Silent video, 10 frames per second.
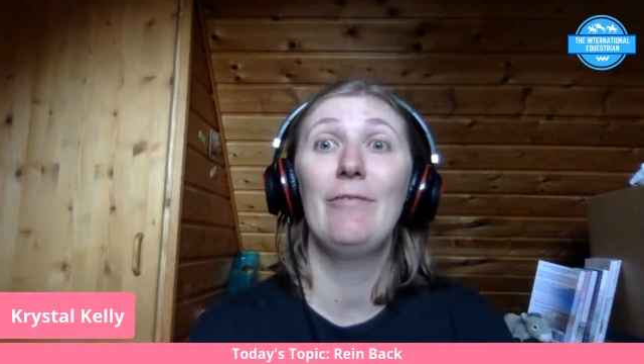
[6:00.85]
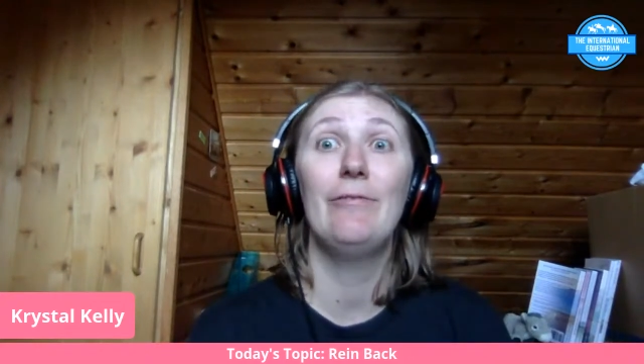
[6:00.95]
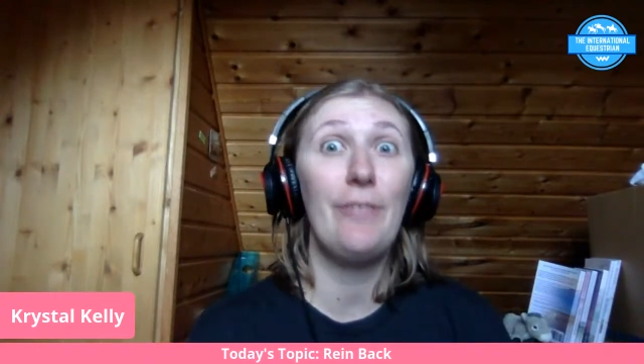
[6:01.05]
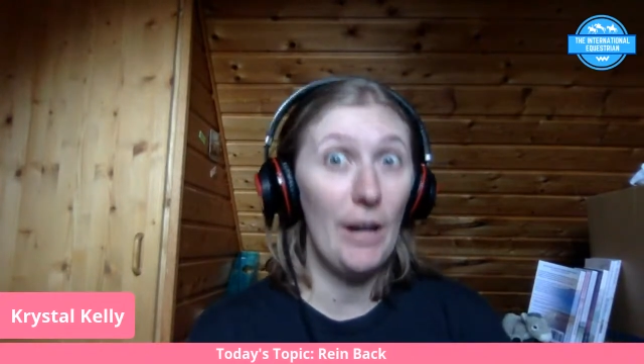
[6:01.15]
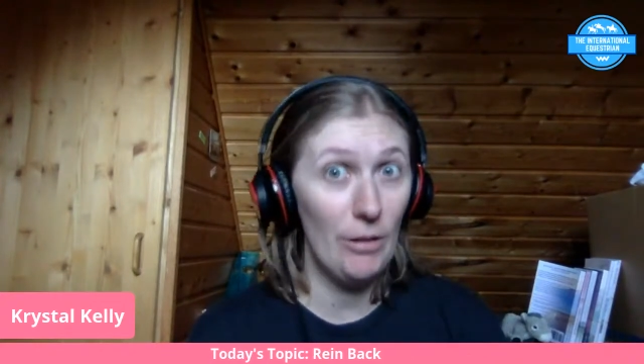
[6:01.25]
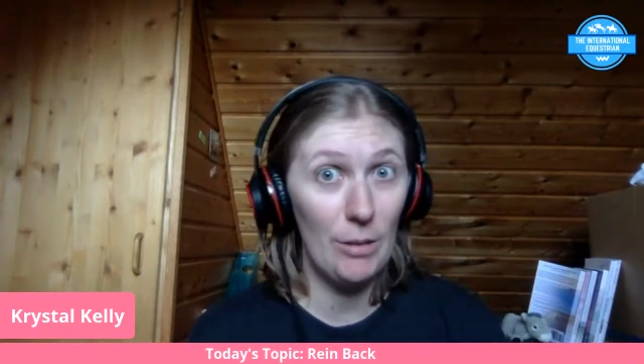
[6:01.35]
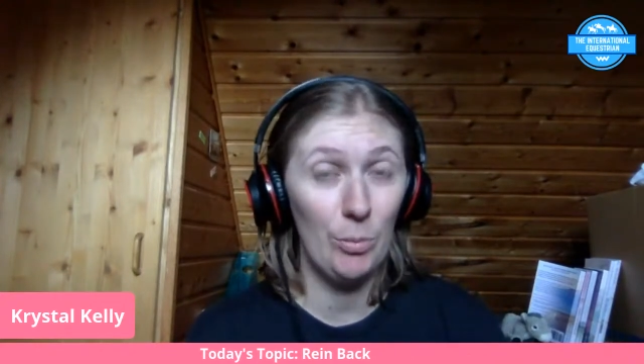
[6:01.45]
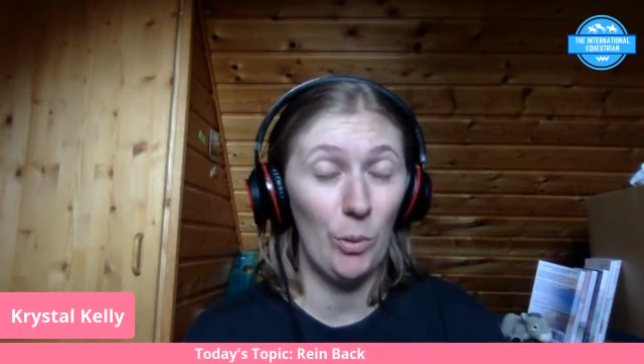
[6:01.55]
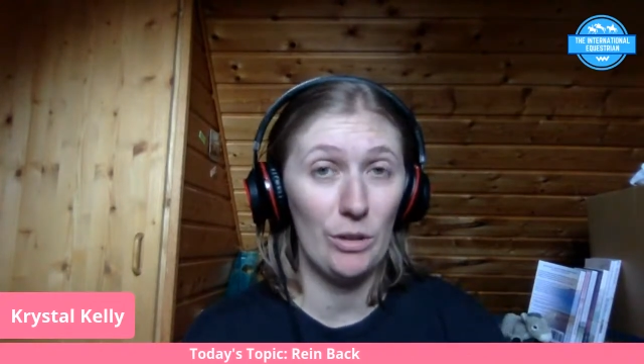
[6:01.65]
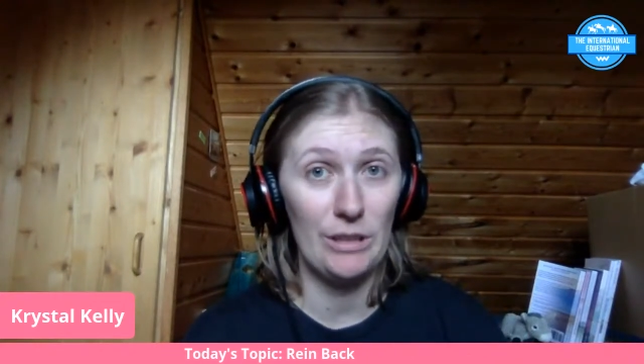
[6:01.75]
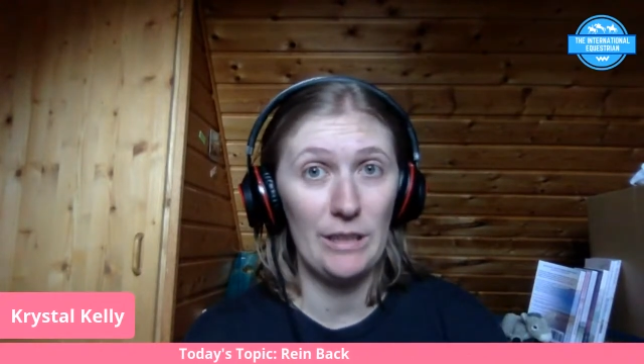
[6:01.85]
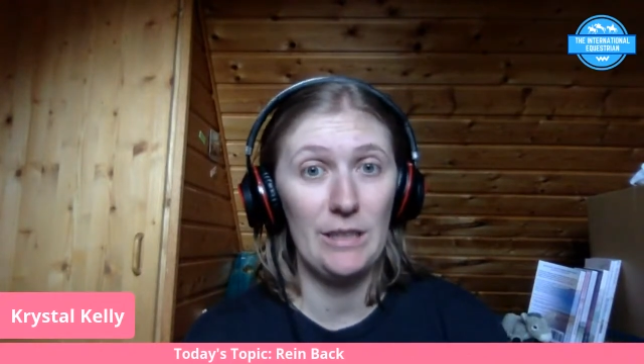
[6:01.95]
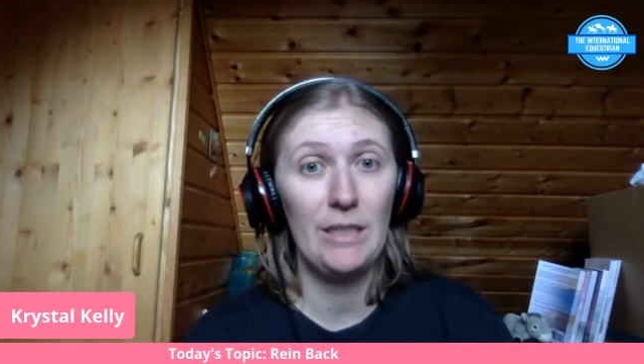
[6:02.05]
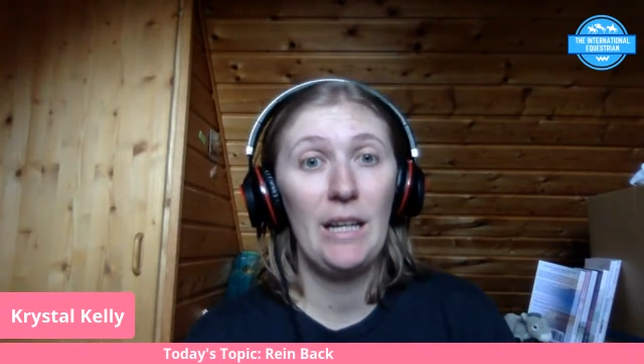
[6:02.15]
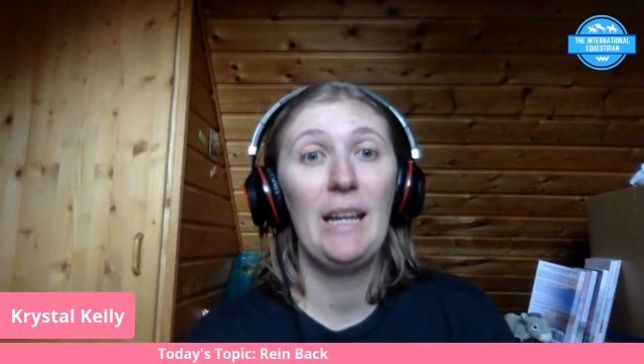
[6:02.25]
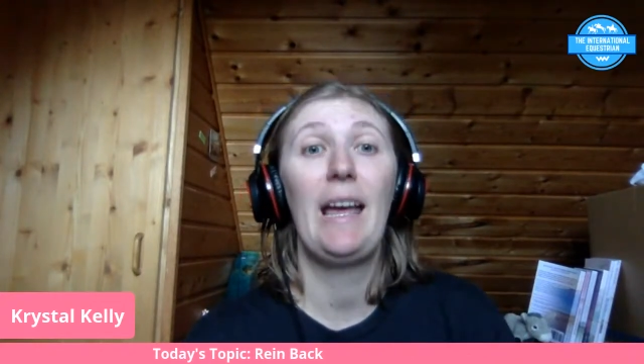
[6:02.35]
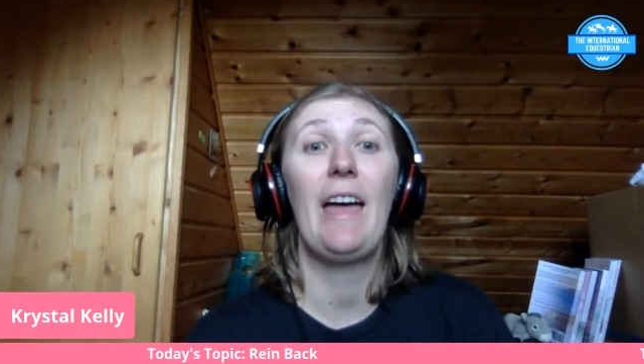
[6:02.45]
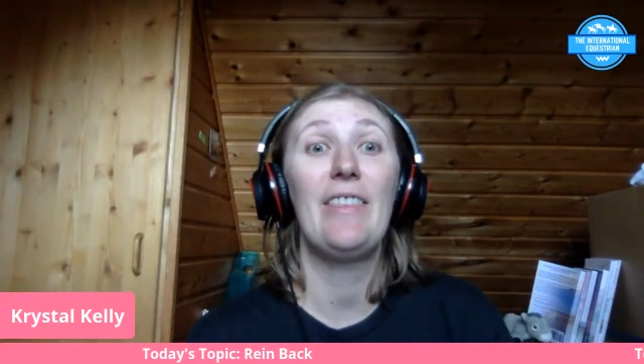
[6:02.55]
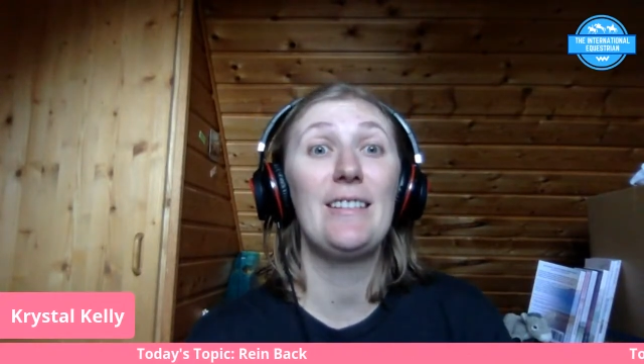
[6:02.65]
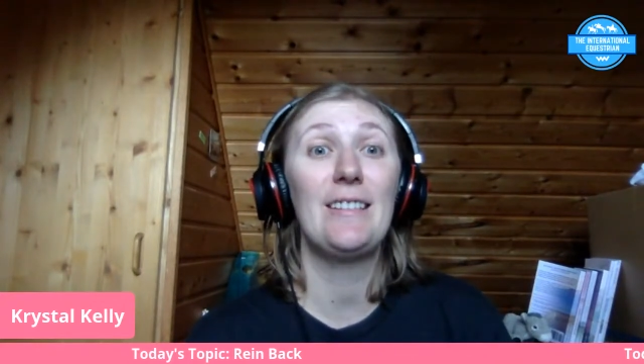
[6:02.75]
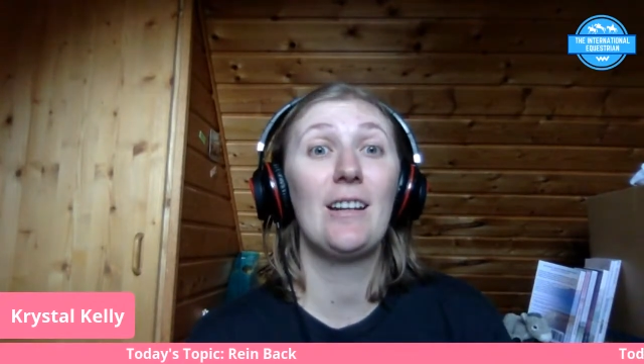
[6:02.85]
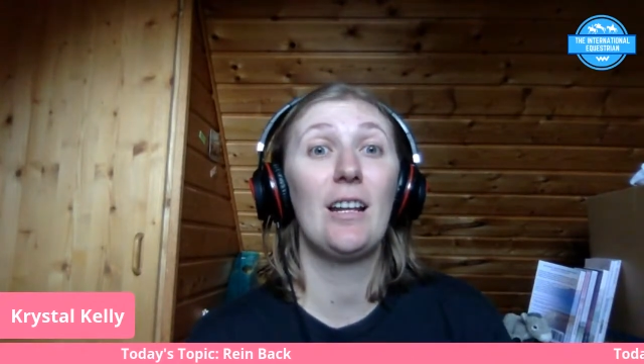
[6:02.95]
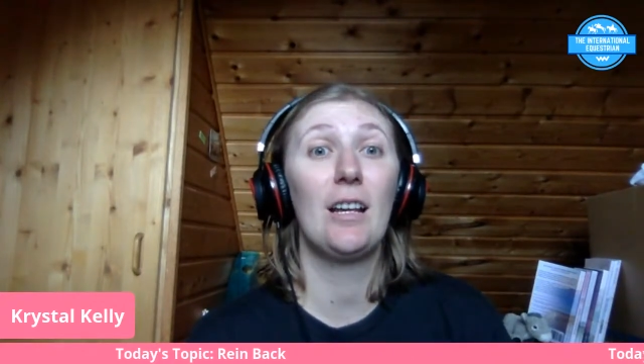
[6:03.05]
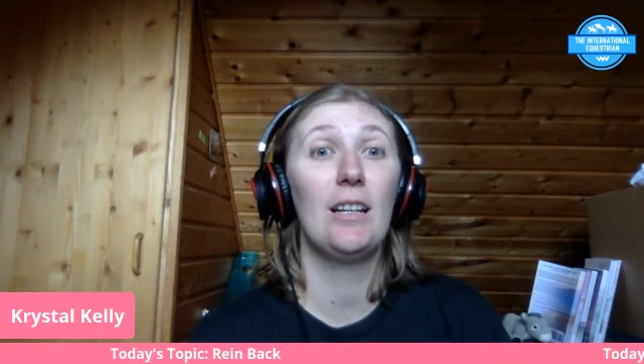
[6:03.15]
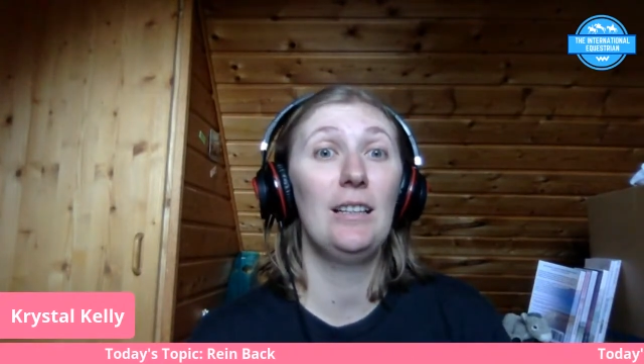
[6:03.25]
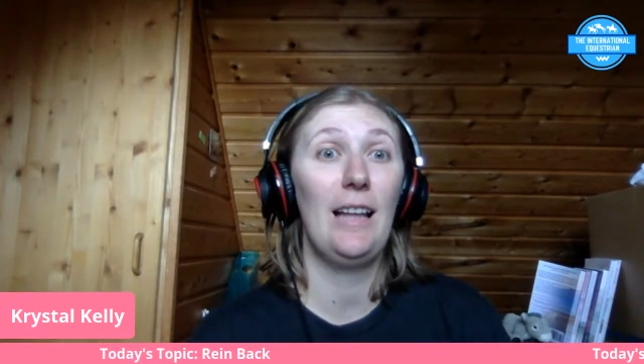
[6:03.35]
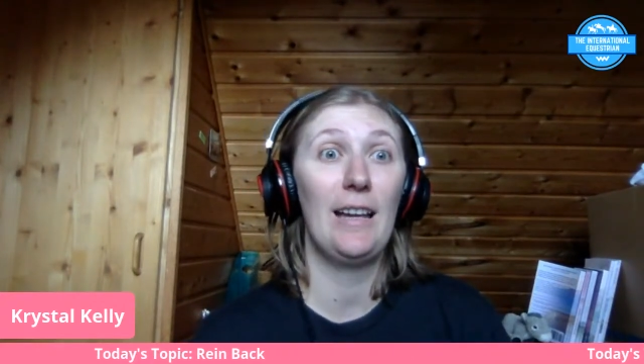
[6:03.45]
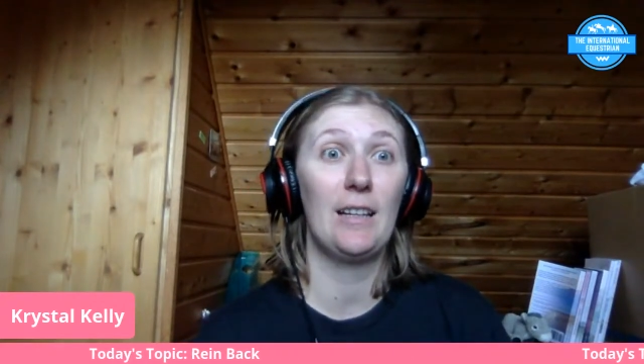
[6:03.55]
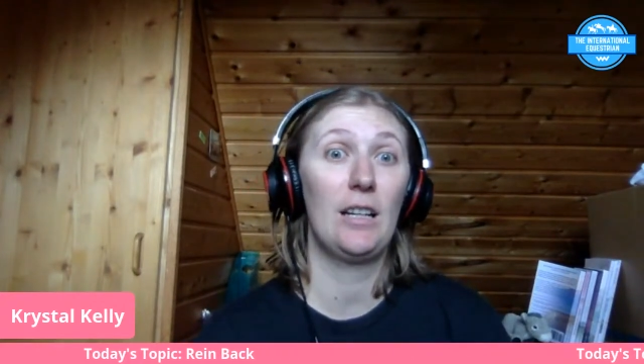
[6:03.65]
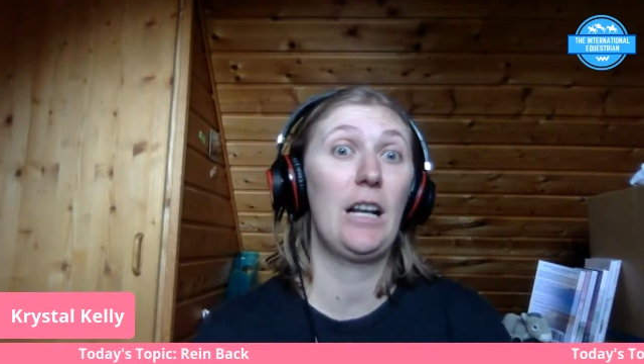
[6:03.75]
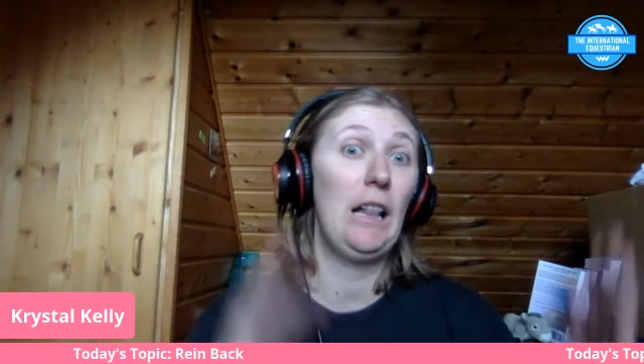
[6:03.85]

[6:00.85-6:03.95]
very important, and this is going to like